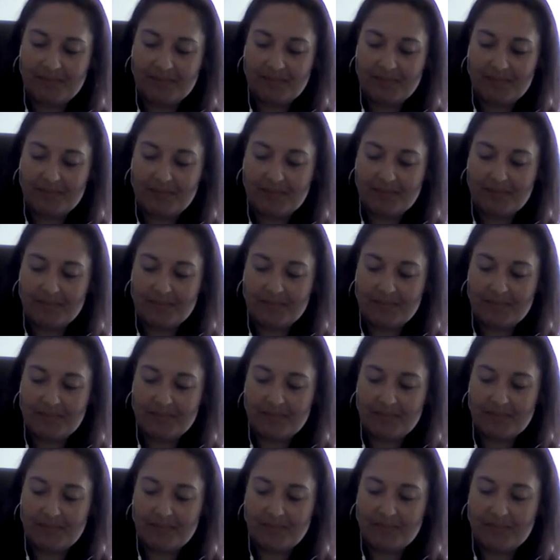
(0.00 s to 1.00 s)

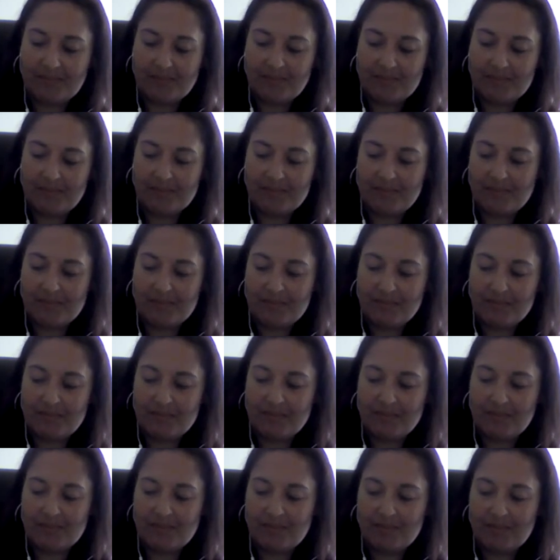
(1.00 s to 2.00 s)

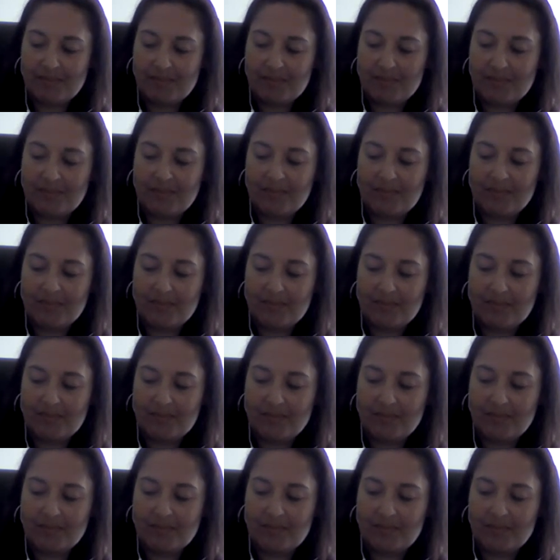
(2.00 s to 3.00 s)

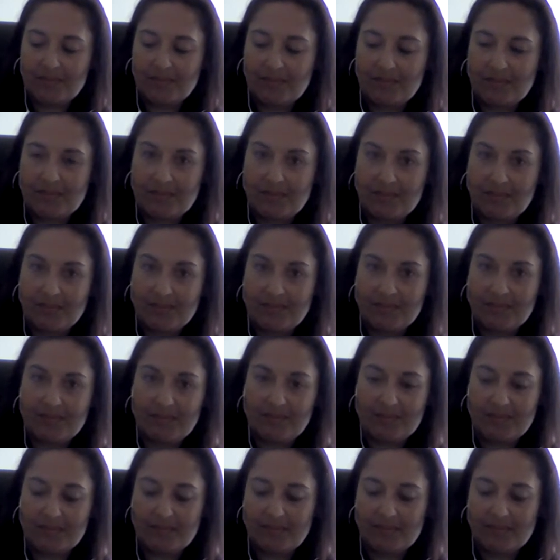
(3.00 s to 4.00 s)

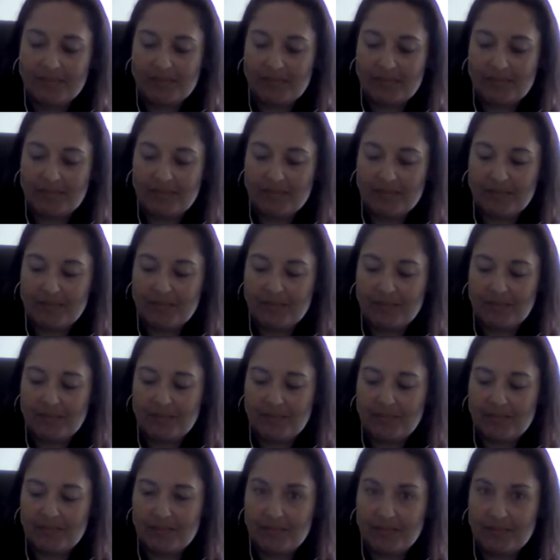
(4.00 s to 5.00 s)

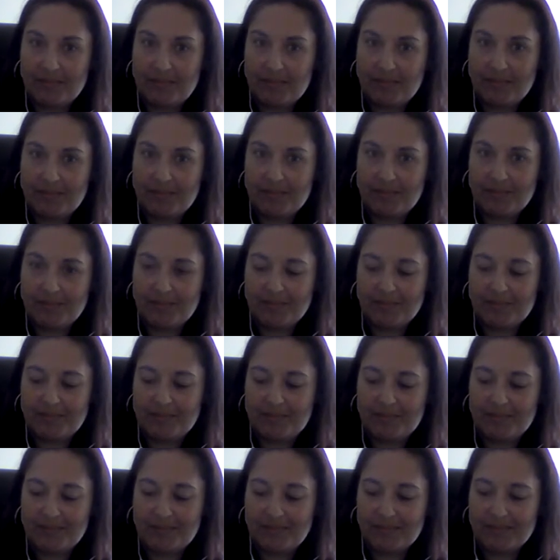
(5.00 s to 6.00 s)

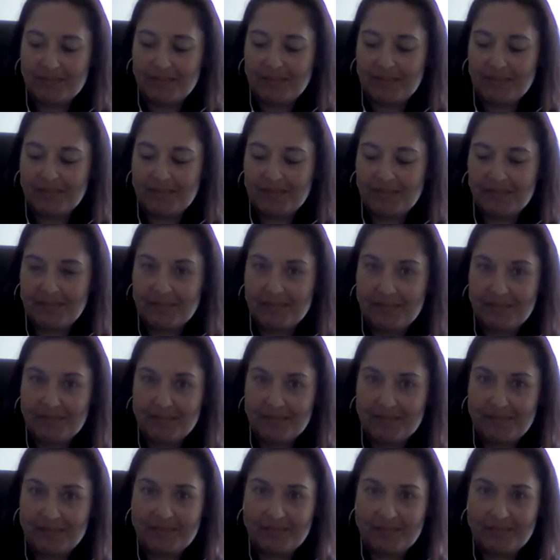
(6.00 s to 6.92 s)
[no speech]